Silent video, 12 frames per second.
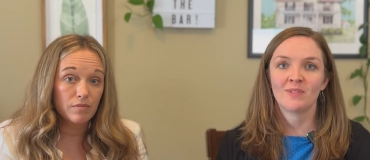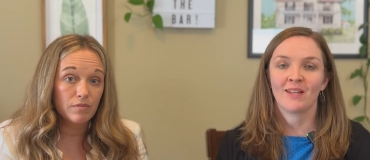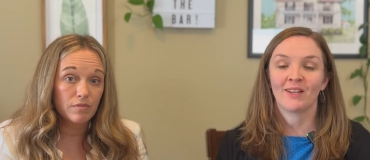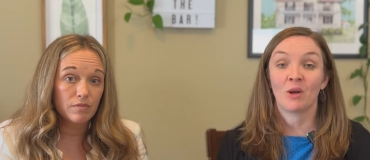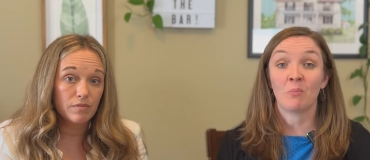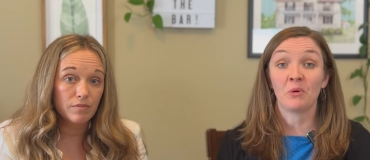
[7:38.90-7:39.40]

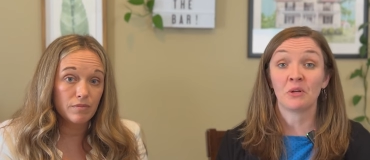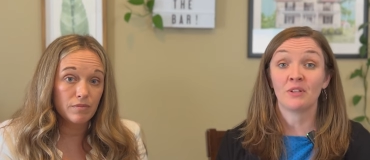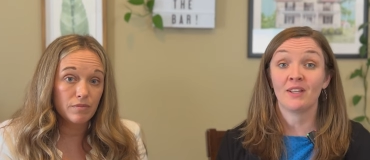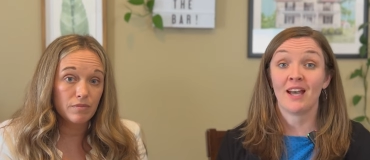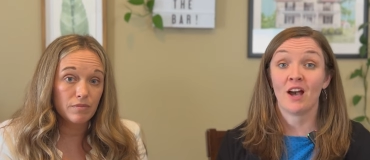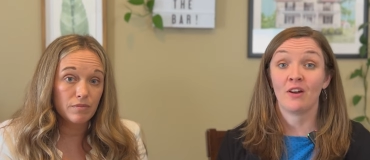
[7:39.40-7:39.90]
Speaker 1: selling in
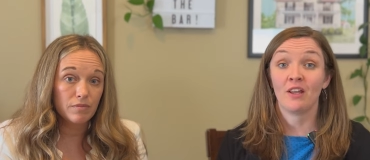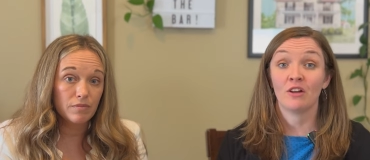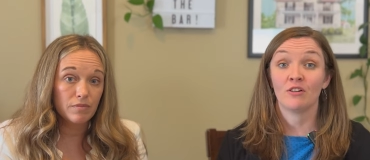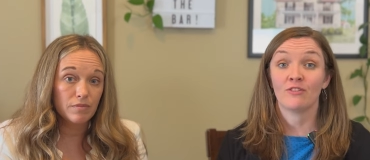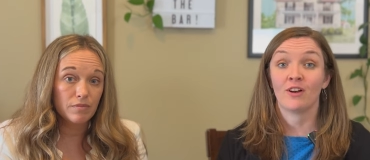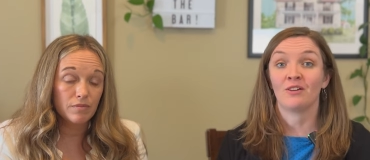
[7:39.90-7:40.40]
Berkeley
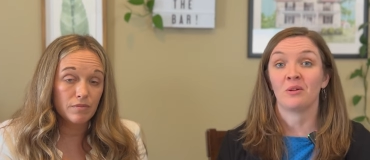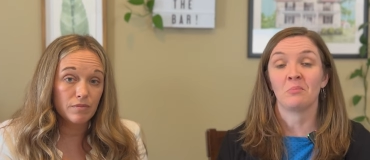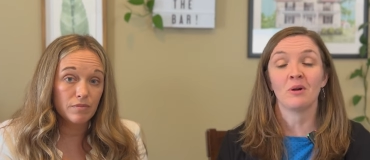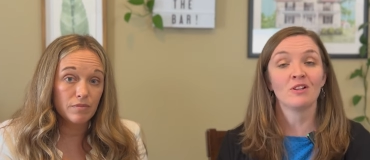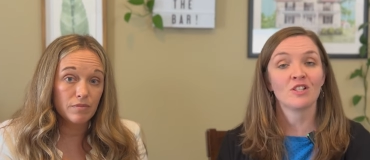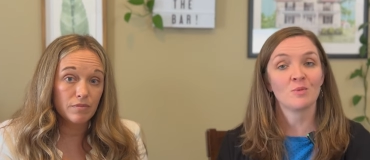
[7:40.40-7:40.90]
County are found
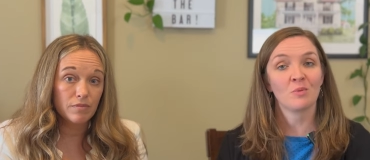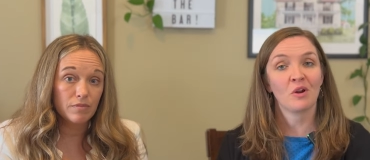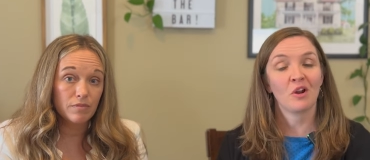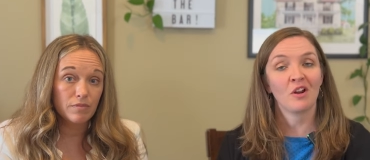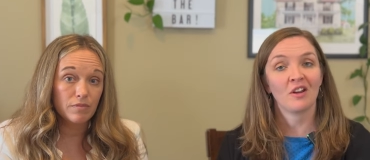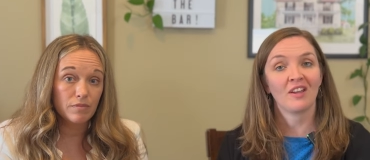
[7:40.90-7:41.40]
in
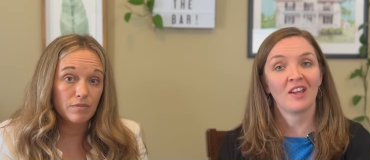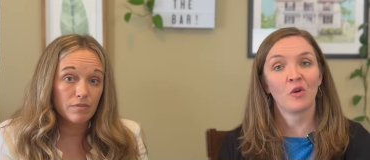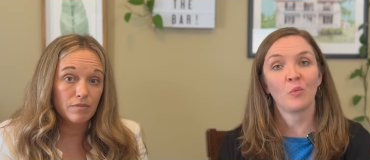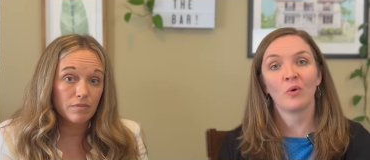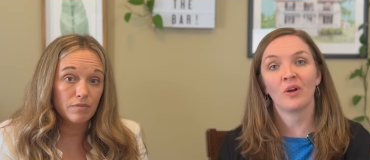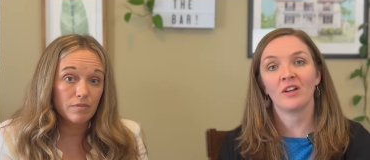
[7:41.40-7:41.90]
Martinsburg,
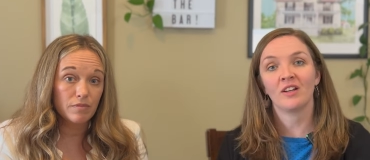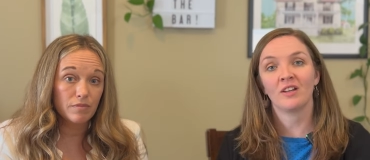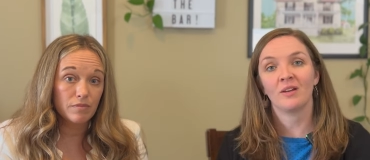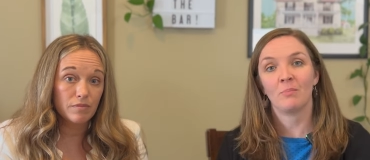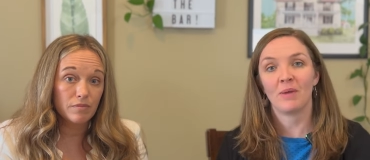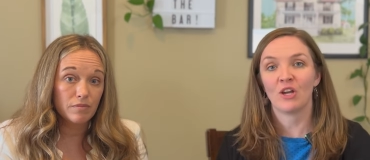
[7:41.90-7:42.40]

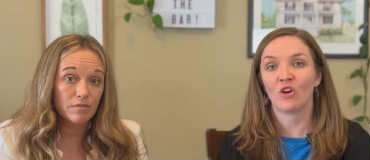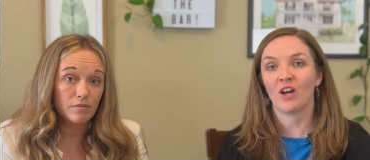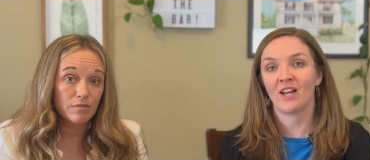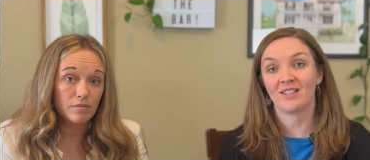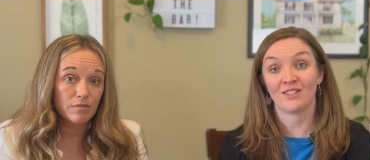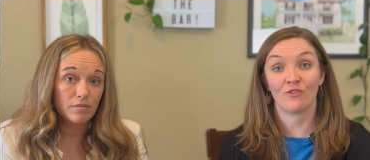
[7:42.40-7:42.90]
Inwood, Baker
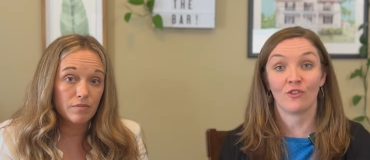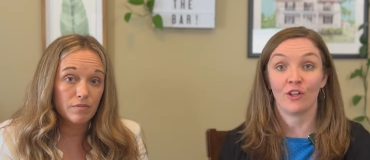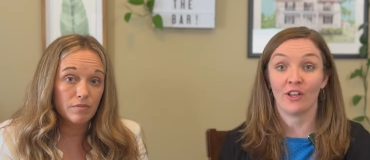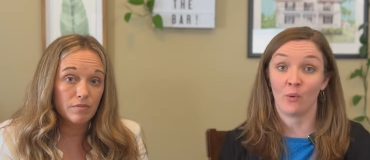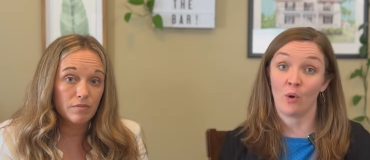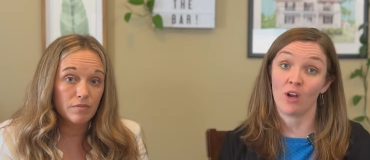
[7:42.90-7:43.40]
Heights, and
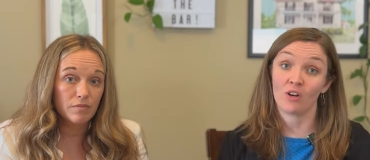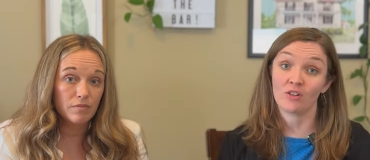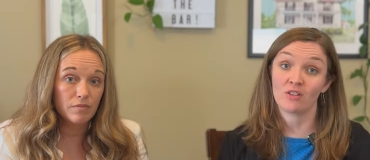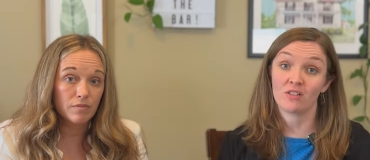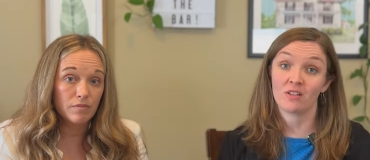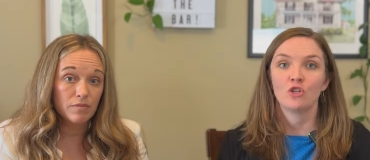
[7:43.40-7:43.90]
Falling
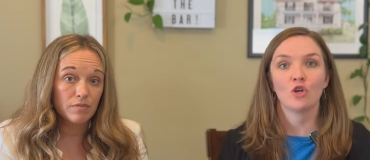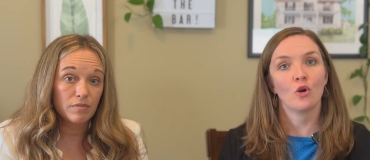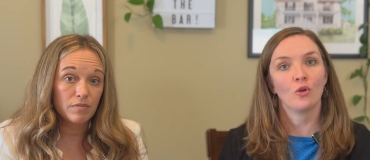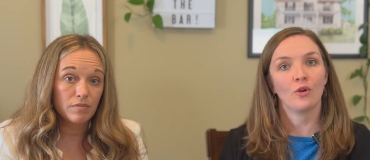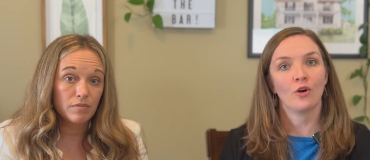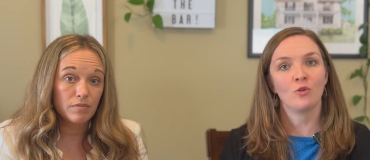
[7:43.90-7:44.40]
Waters.
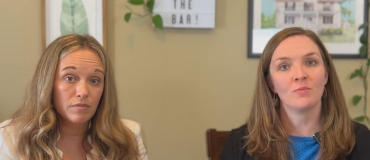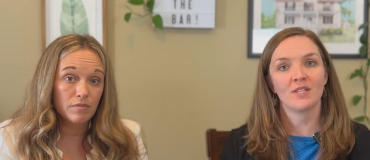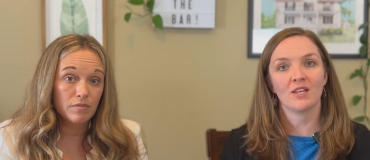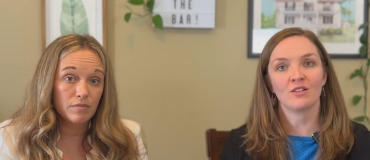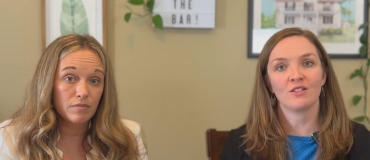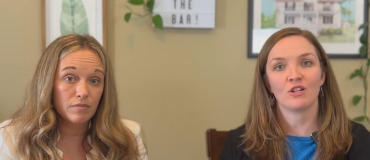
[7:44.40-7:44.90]
Total home
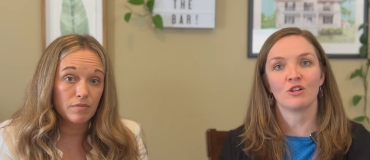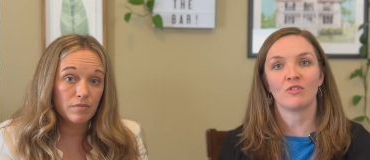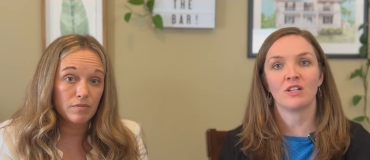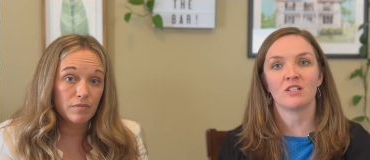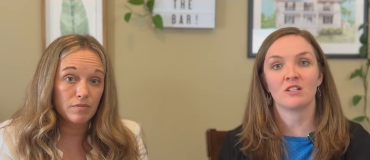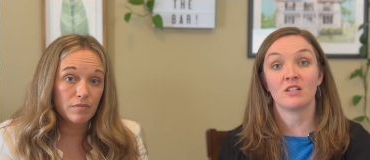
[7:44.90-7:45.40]
sales here
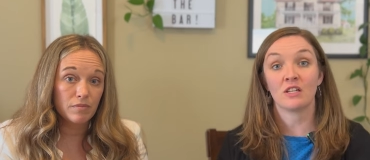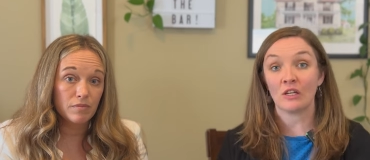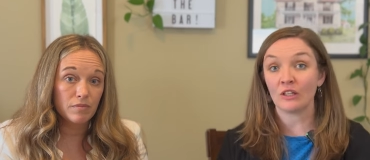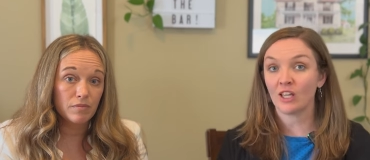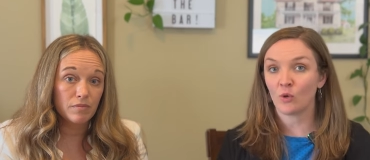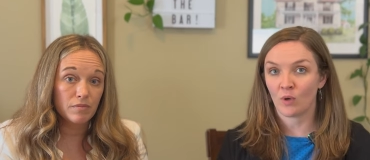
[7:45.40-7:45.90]
reached
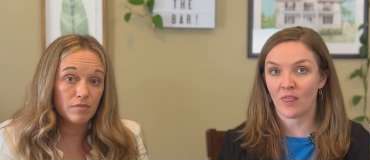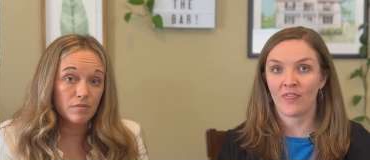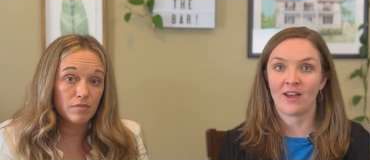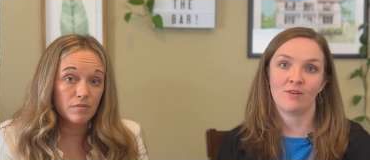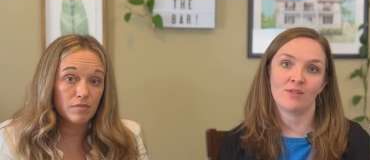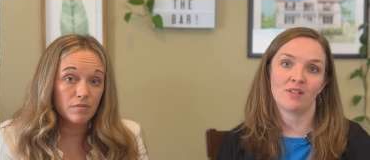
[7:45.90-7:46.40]
nearly
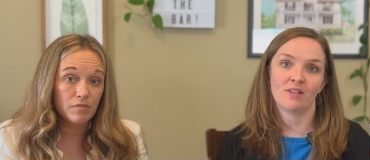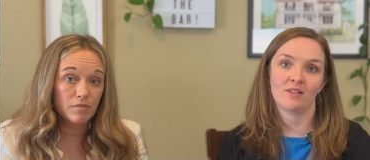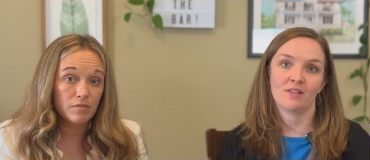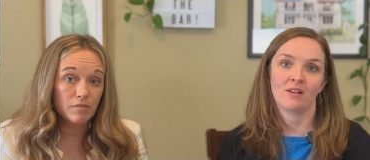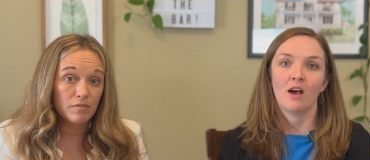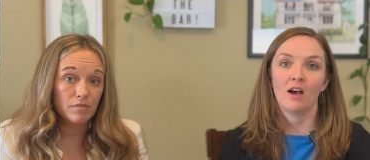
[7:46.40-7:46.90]

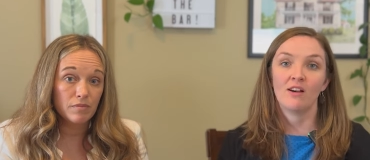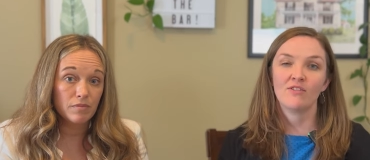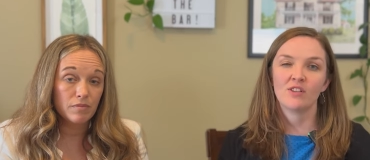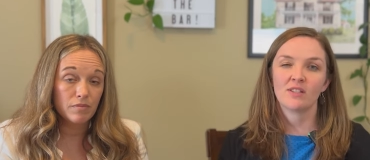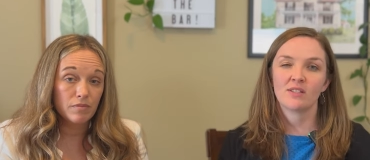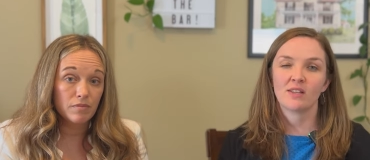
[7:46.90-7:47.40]
1,000.
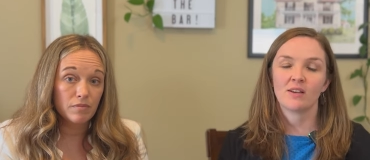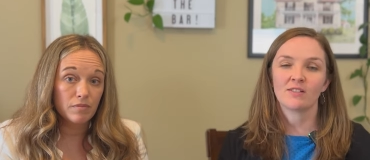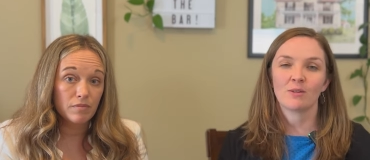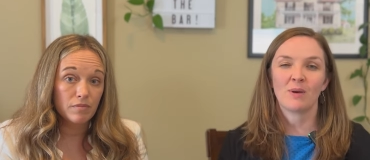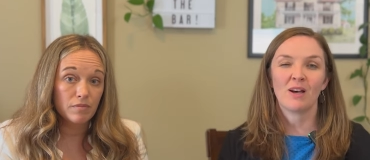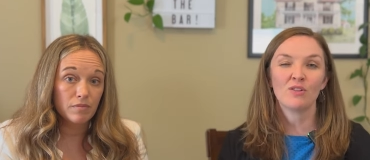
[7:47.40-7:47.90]
Of these
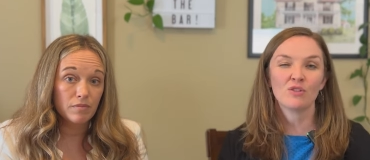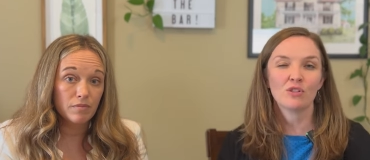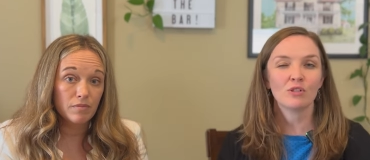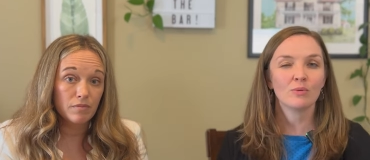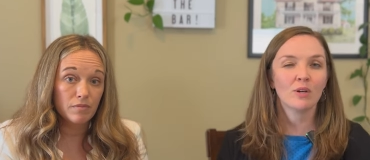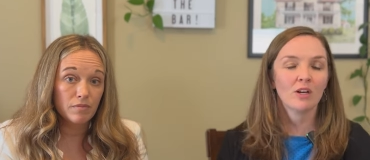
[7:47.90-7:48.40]
sales, about
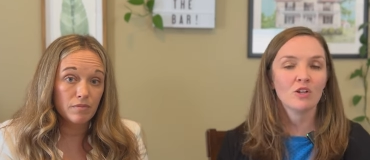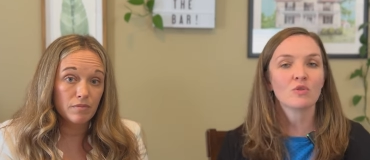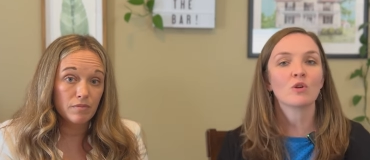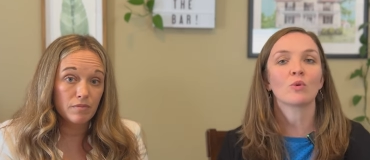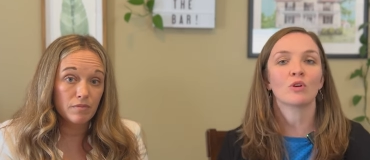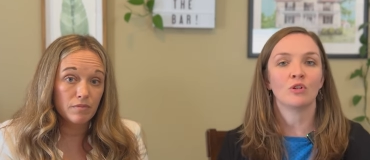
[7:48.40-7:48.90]

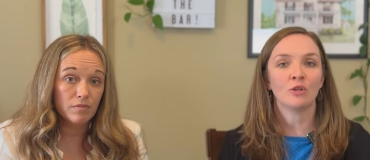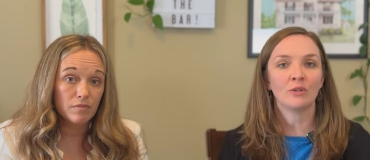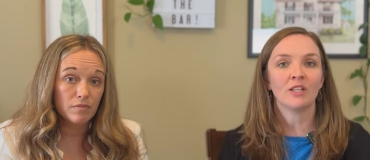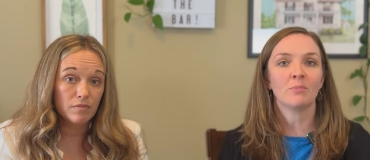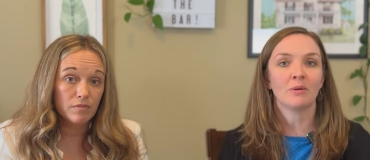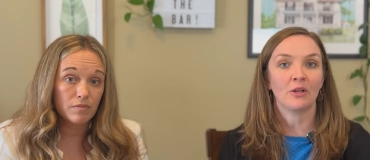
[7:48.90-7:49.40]
200 were
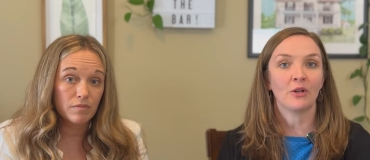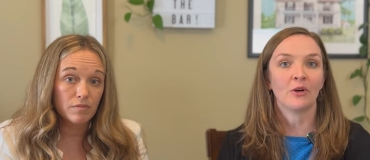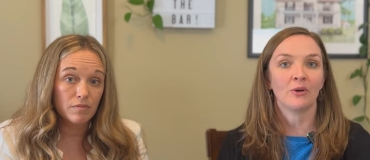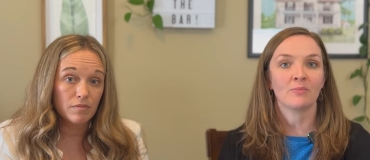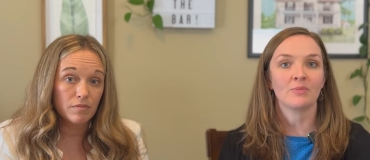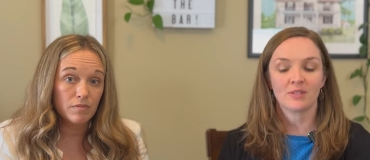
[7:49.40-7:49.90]
newly built
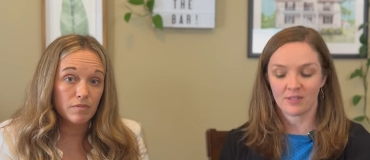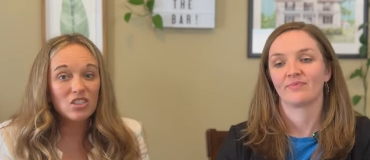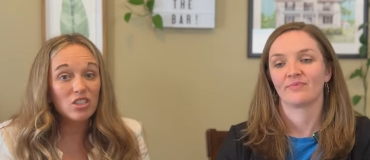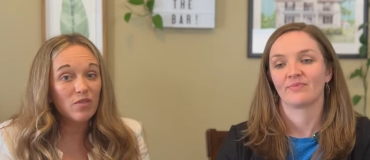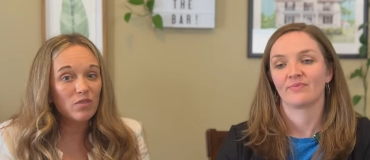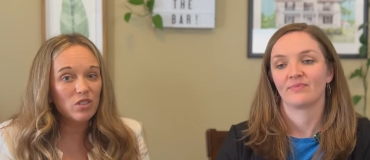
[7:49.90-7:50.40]
homes.
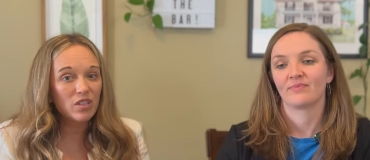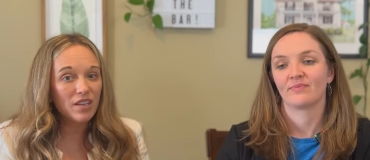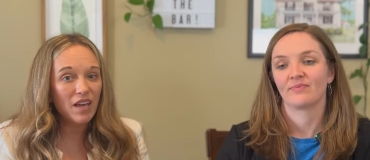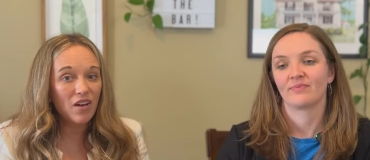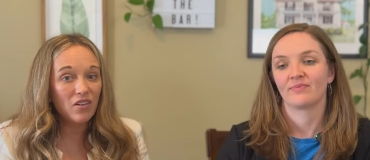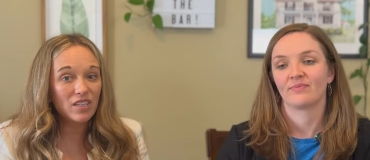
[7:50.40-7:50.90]

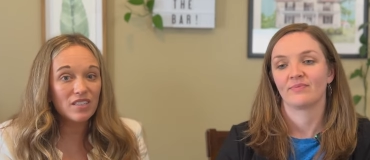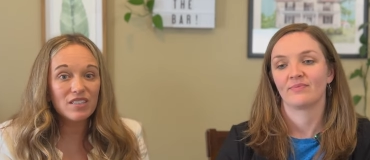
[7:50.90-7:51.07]
Speaker 2: Jefferson County